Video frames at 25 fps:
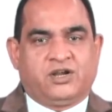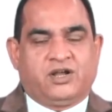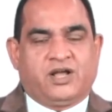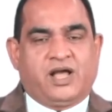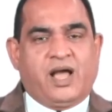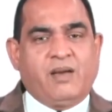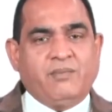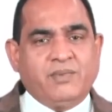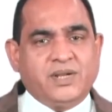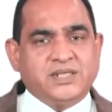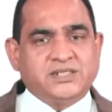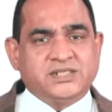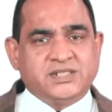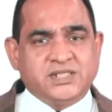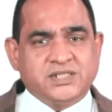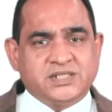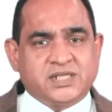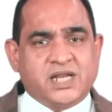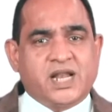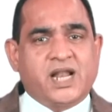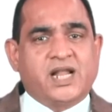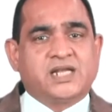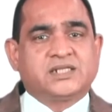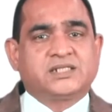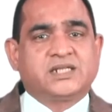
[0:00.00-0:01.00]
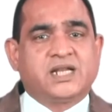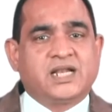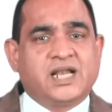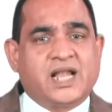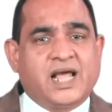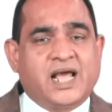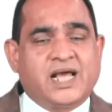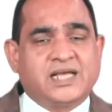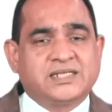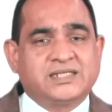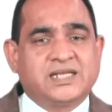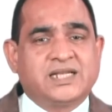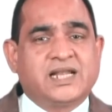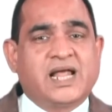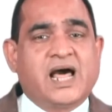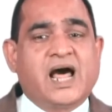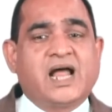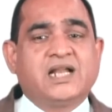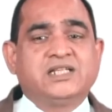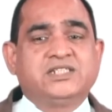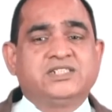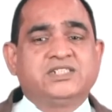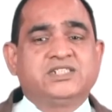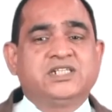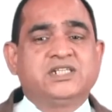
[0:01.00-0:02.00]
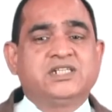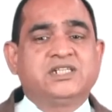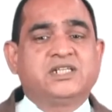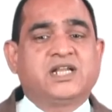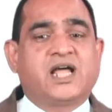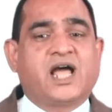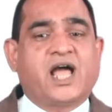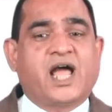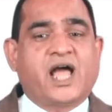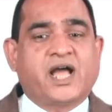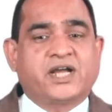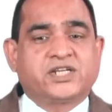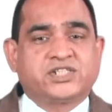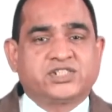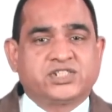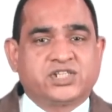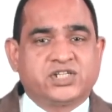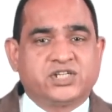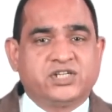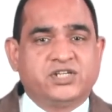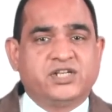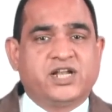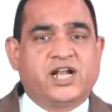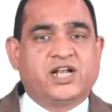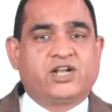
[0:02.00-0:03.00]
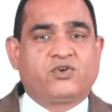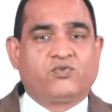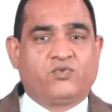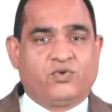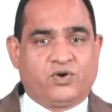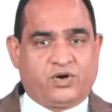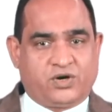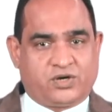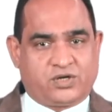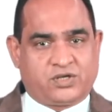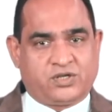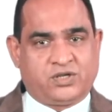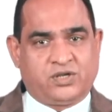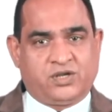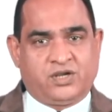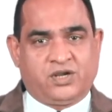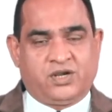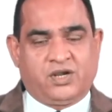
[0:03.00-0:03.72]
Amnesty International has an urgent action network,